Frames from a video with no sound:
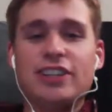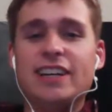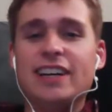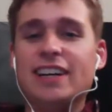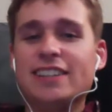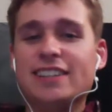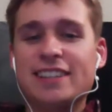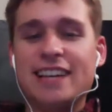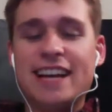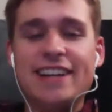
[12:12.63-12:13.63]
to
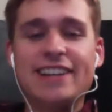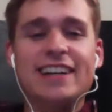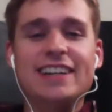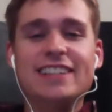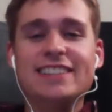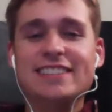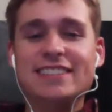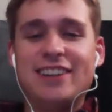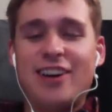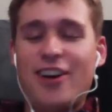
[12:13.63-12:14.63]
end a
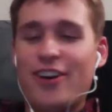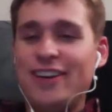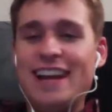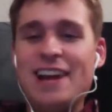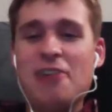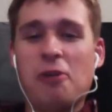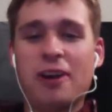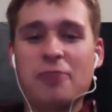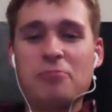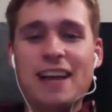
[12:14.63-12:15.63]
hard day of
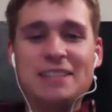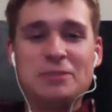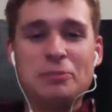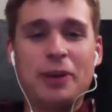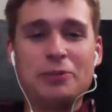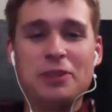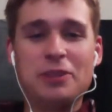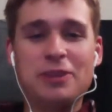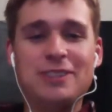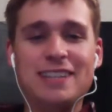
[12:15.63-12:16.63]
work making some picks with
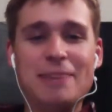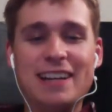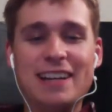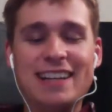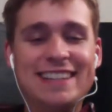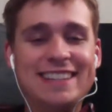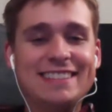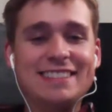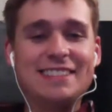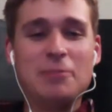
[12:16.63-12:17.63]
you, Tim, and
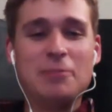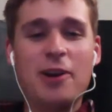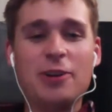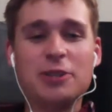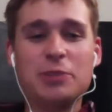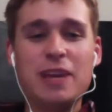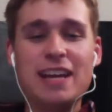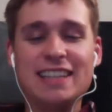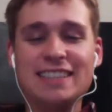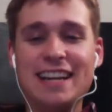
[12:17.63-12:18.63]
tomorrow should be an
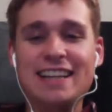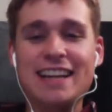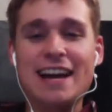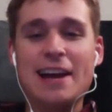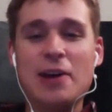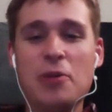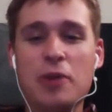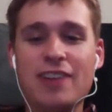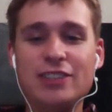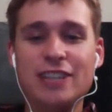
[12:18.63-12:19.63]
exciting night. I hope we
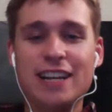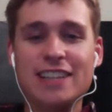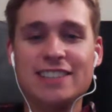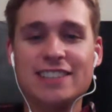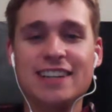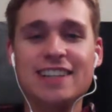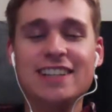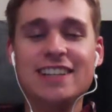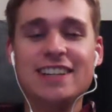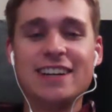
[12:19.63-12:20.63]
have a chance to
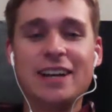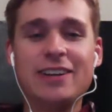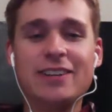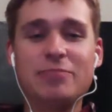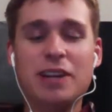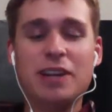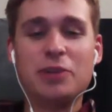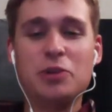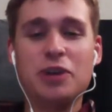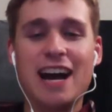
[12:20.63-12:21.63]
be
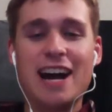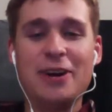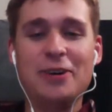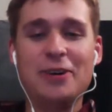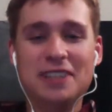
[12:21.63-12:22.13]
incommunicado.